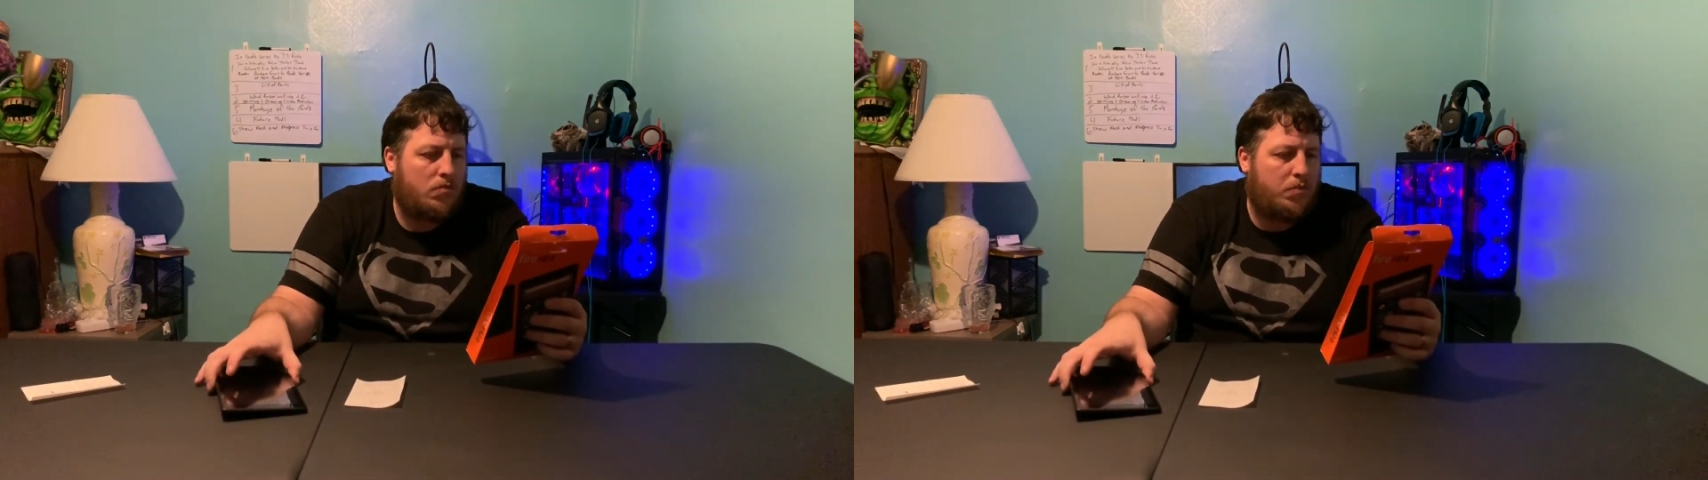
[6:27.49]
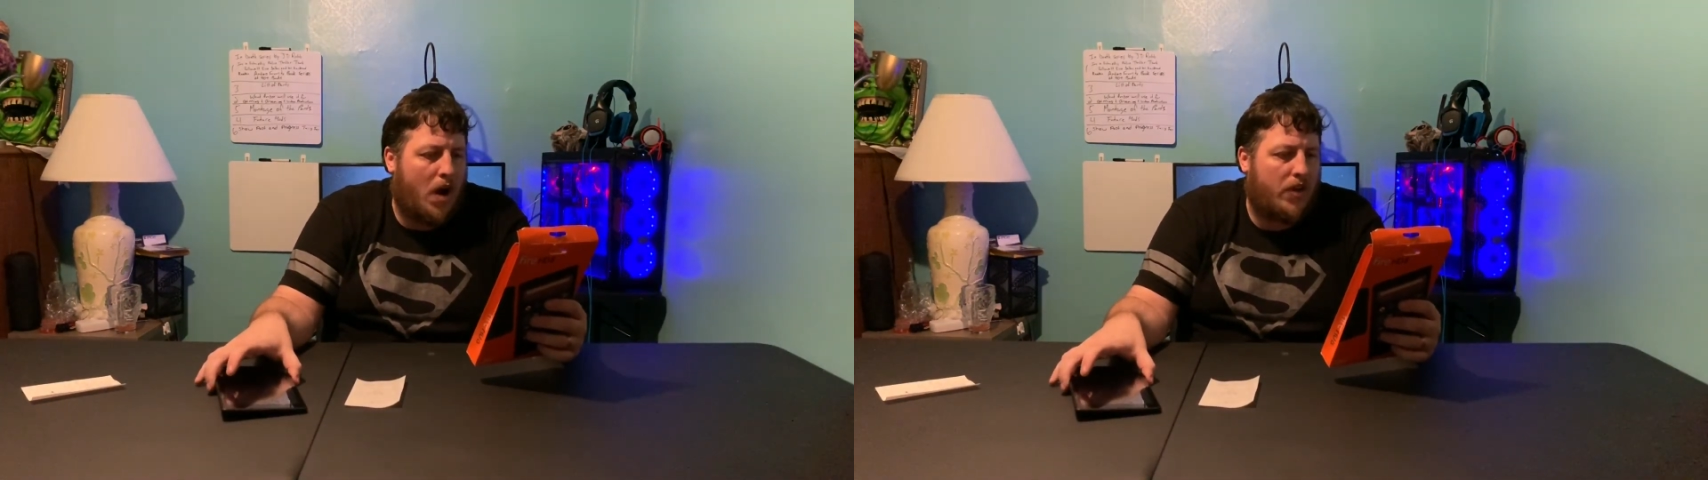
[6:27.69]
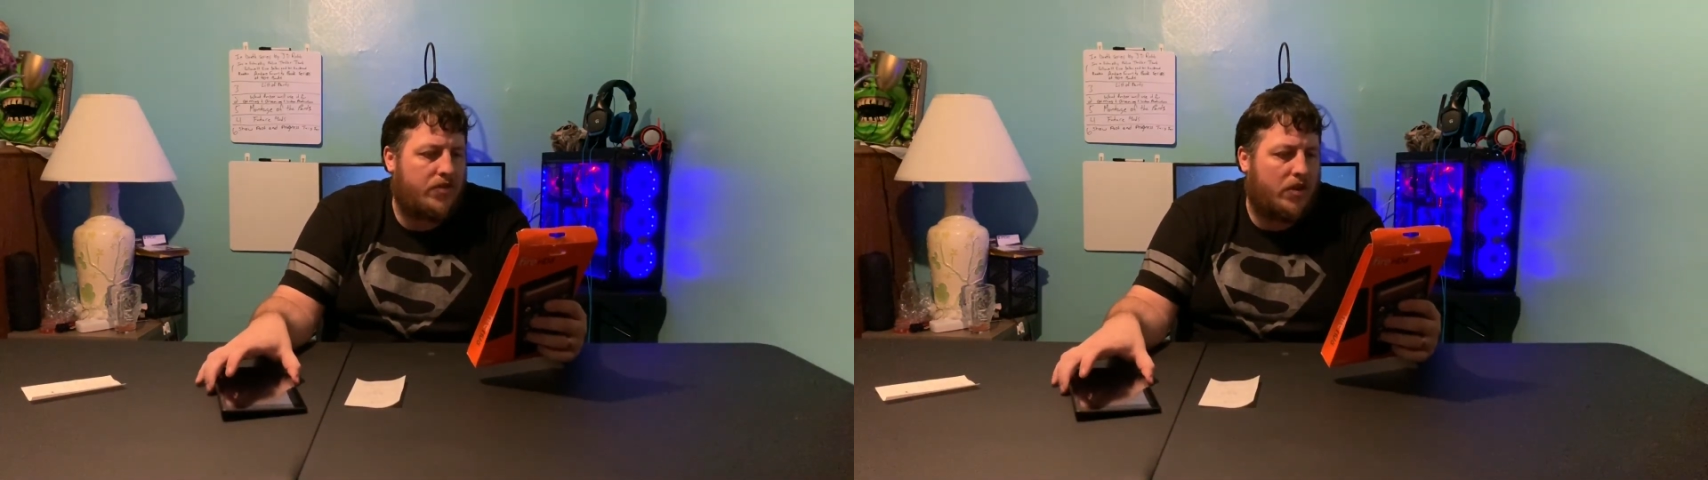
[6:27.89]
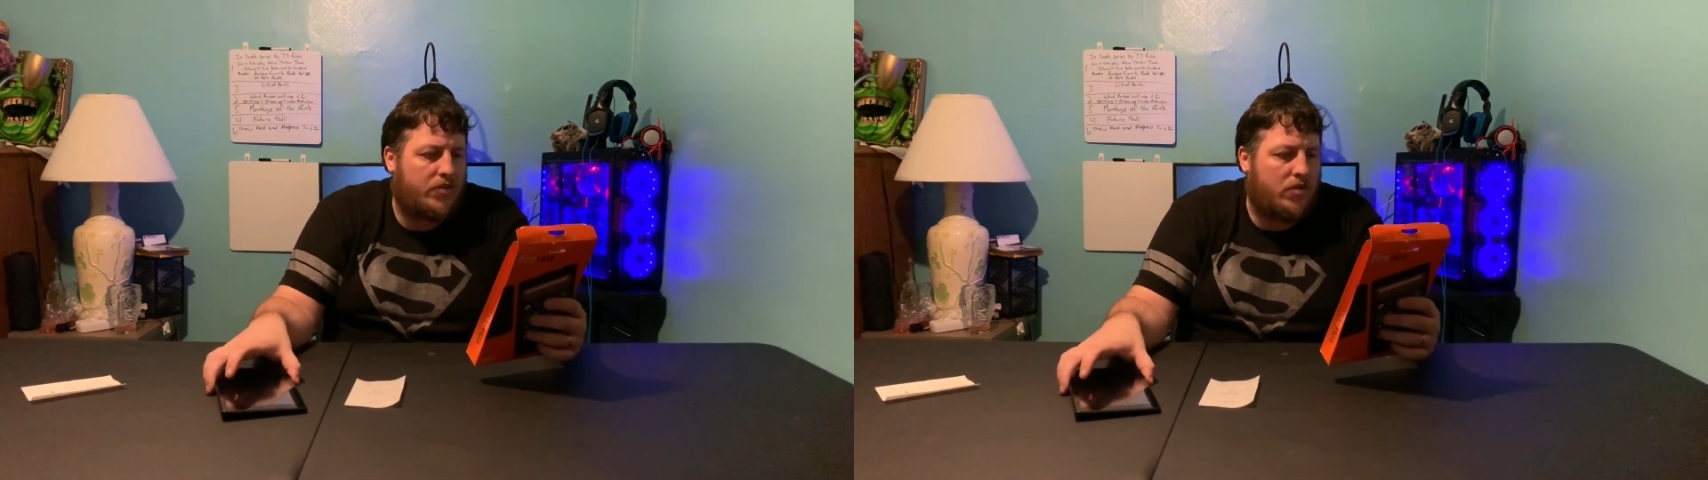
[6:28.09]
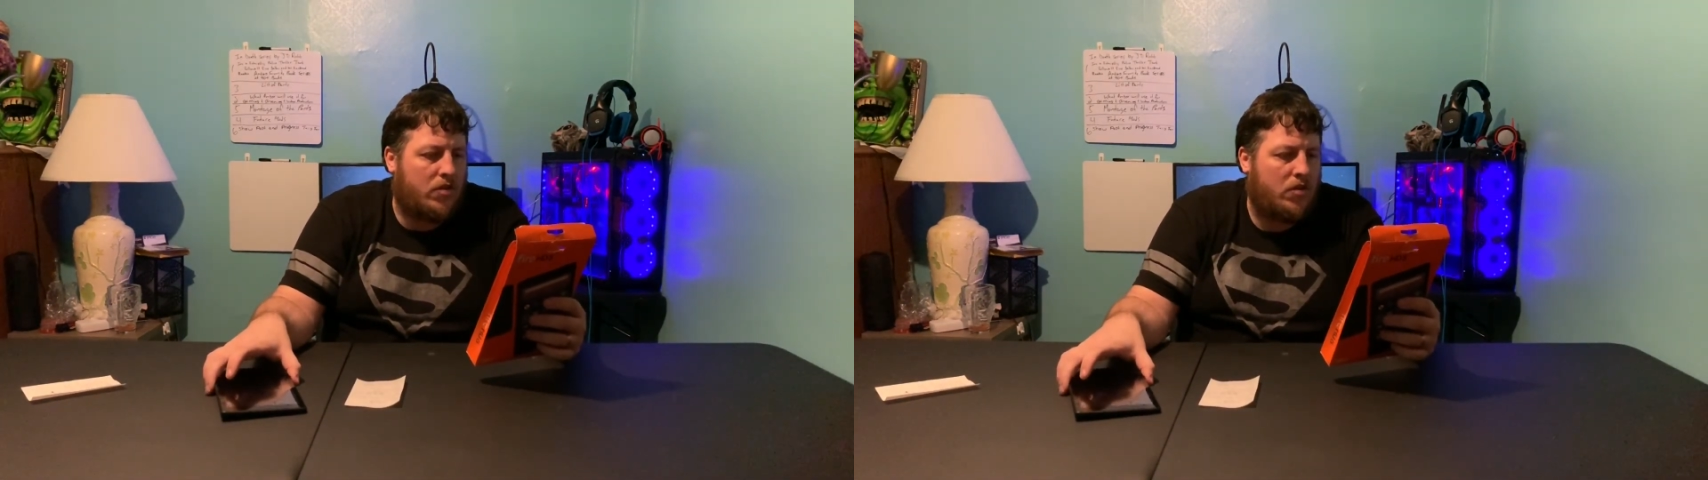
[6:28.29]

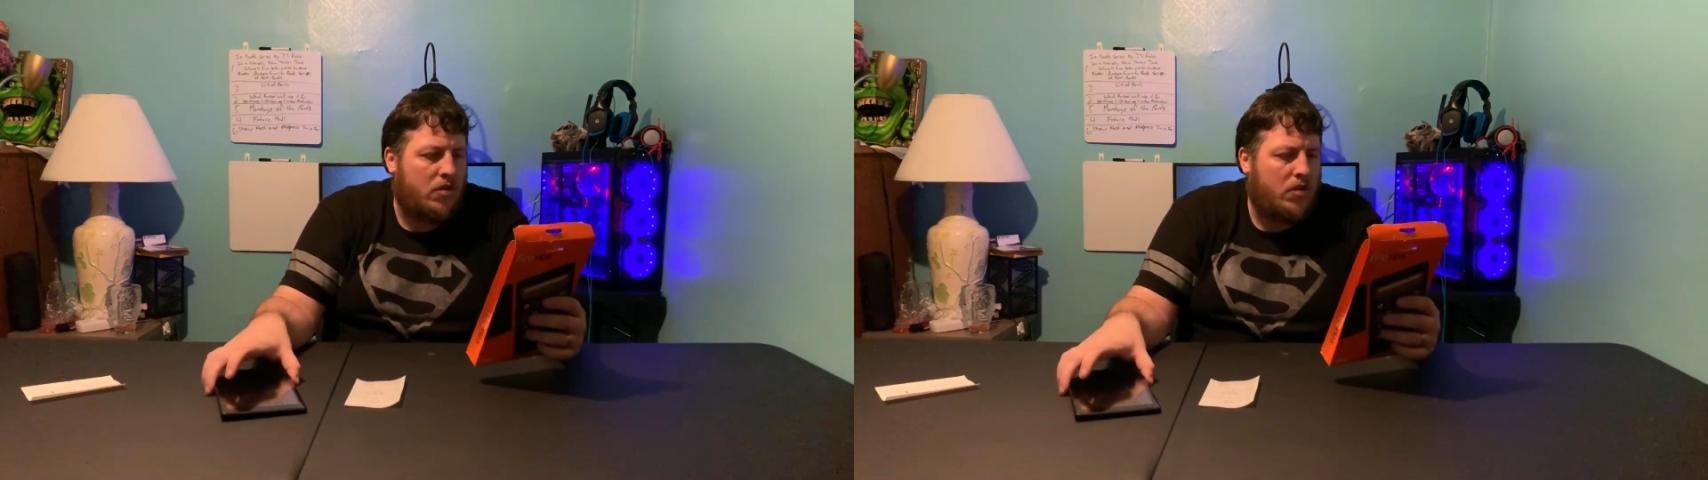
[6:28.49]
processor.